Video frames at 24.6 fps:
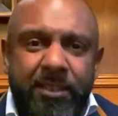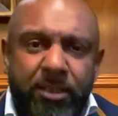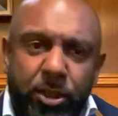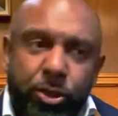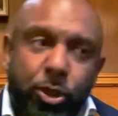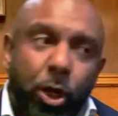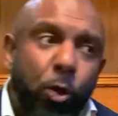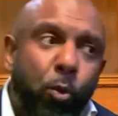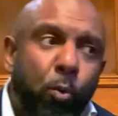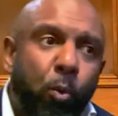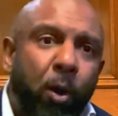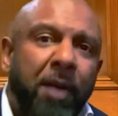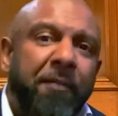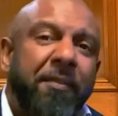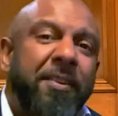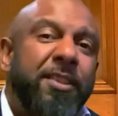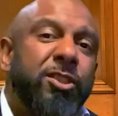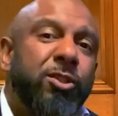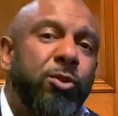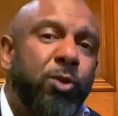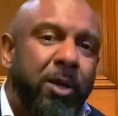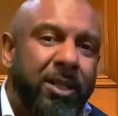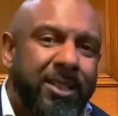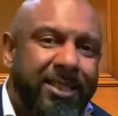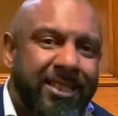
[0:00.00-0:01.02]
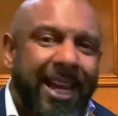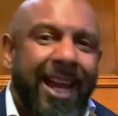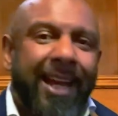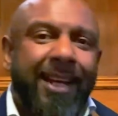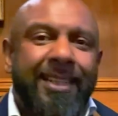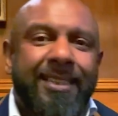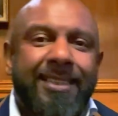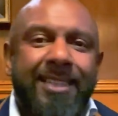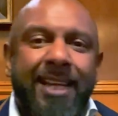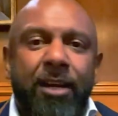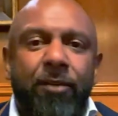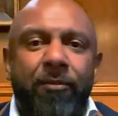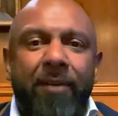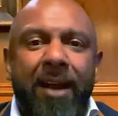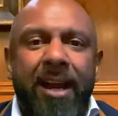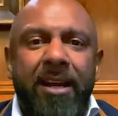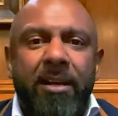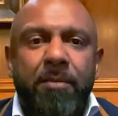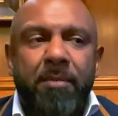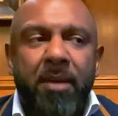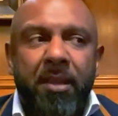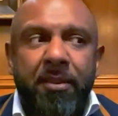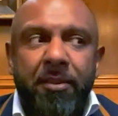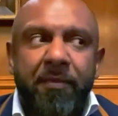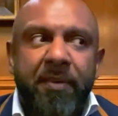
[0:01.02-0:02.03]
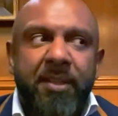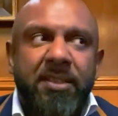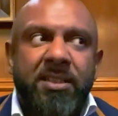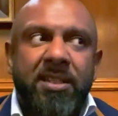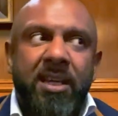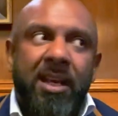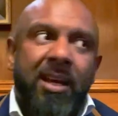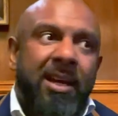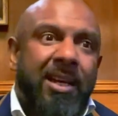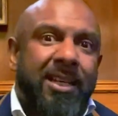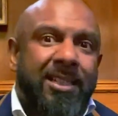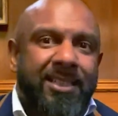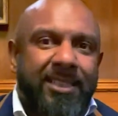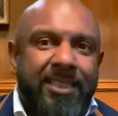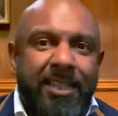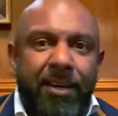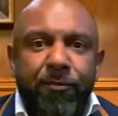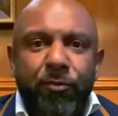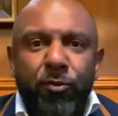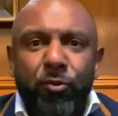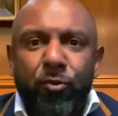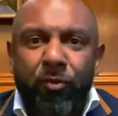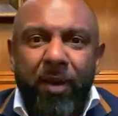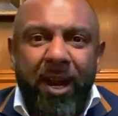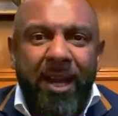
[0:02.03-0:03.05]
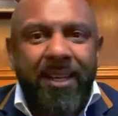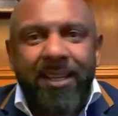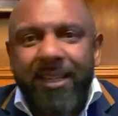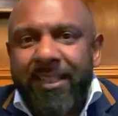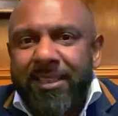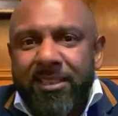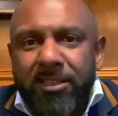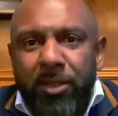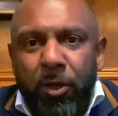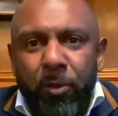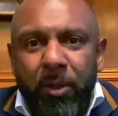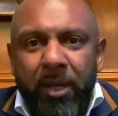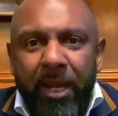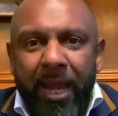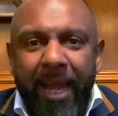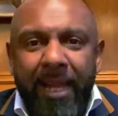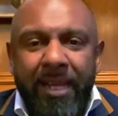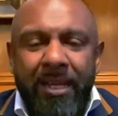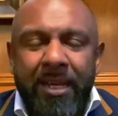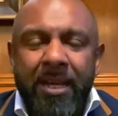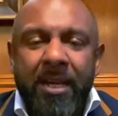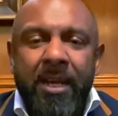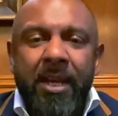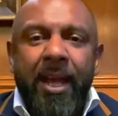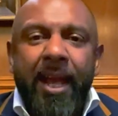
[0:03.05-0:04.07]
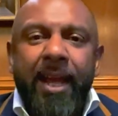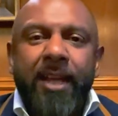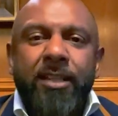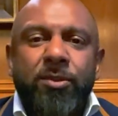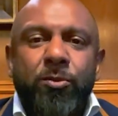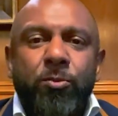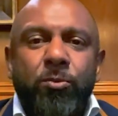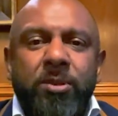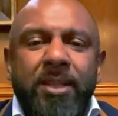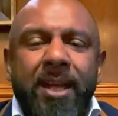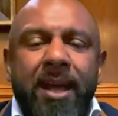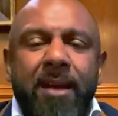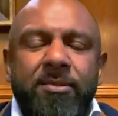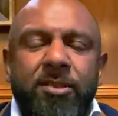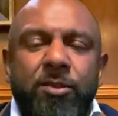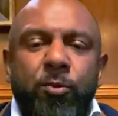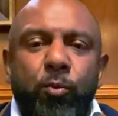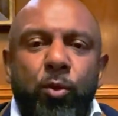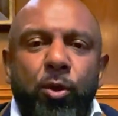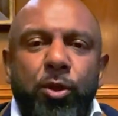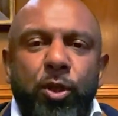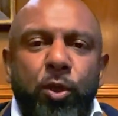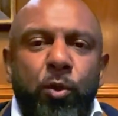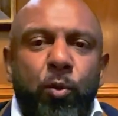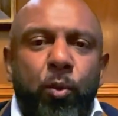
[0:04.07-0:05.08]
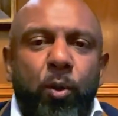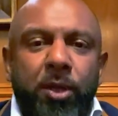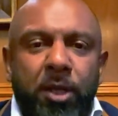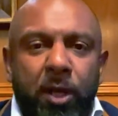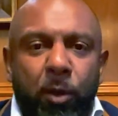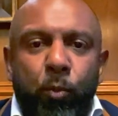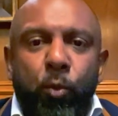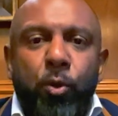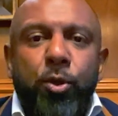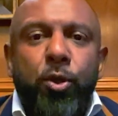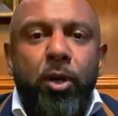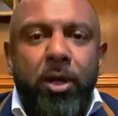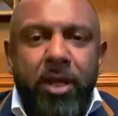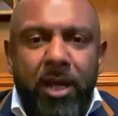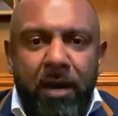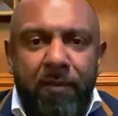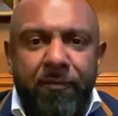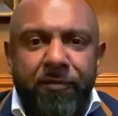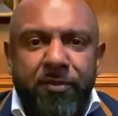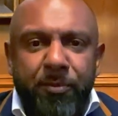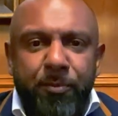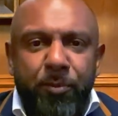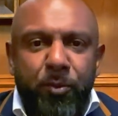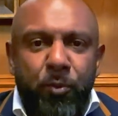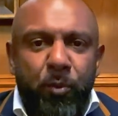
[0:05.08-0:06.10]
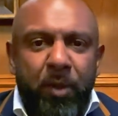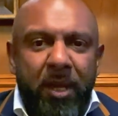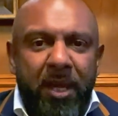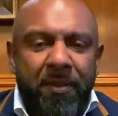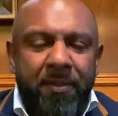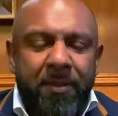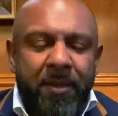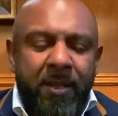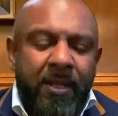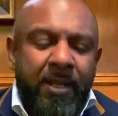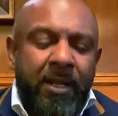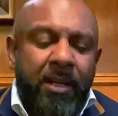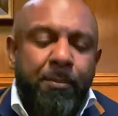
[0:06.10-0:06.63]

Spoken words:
So don't worry if it's not exactly 10 grand a month. If it's 7 or 8, it's okay. It's all down to what what you're comfortable with.